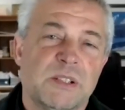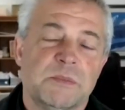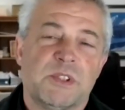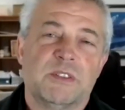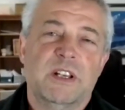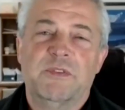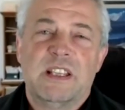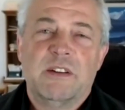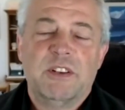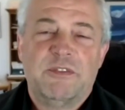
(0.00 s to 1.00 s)
So,
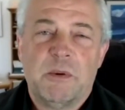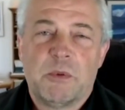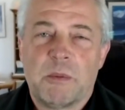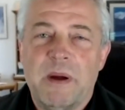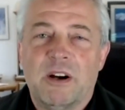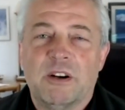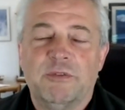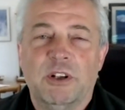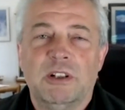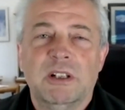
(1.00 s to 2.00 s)
definitely felt more
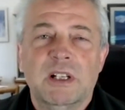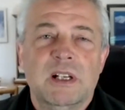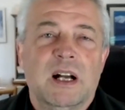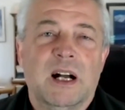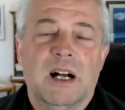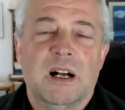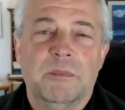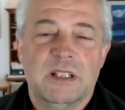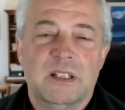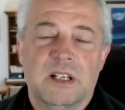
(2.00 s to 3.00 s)
powerful.
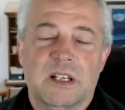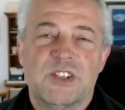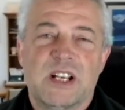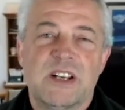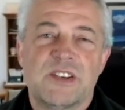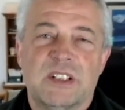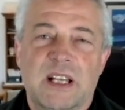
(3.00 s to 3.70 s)
The check engine light